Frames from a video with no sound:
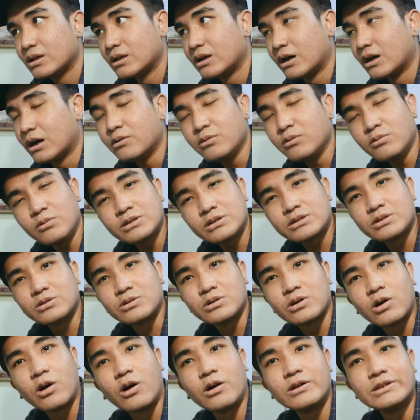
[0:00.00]
don't know what to
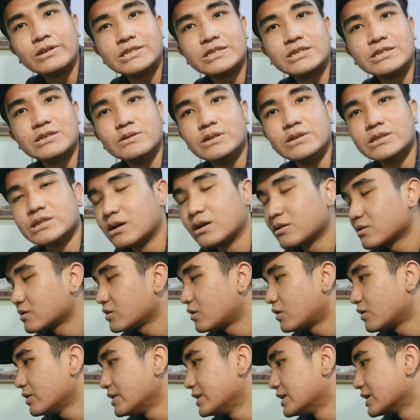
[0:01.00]
call this series. I'll
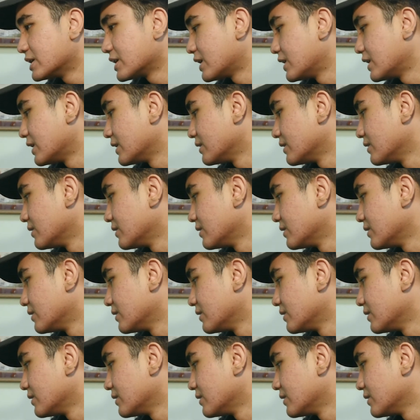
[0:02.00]
call it like